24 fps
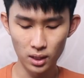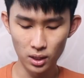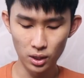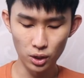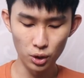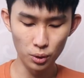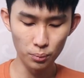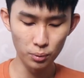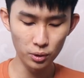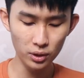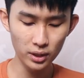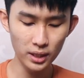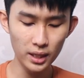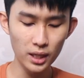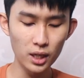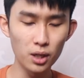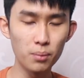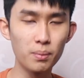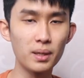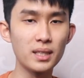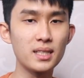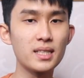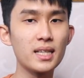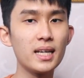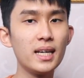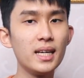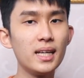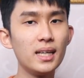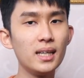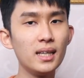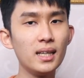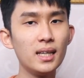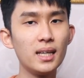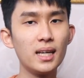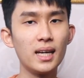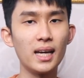you put the earbuds
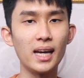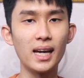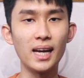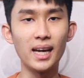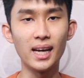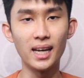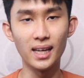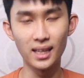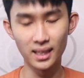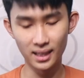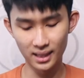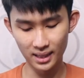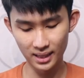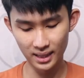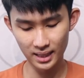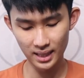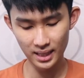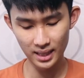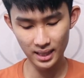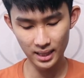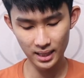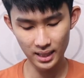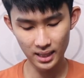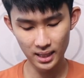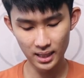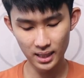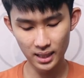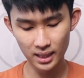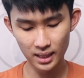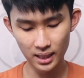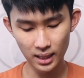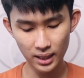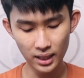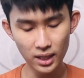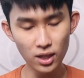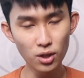in and the
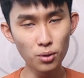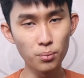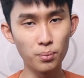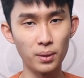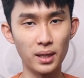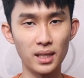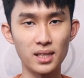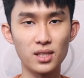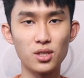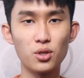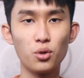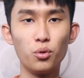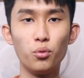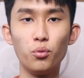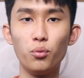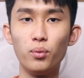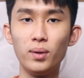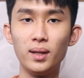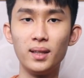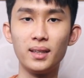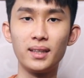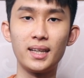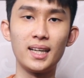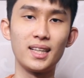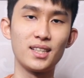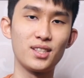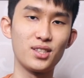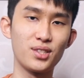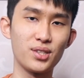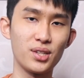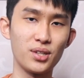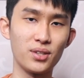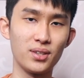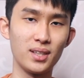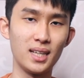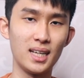earbuds will get
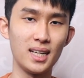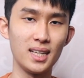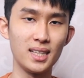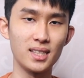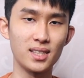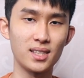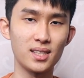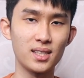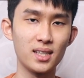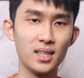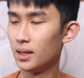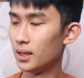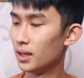sterilized.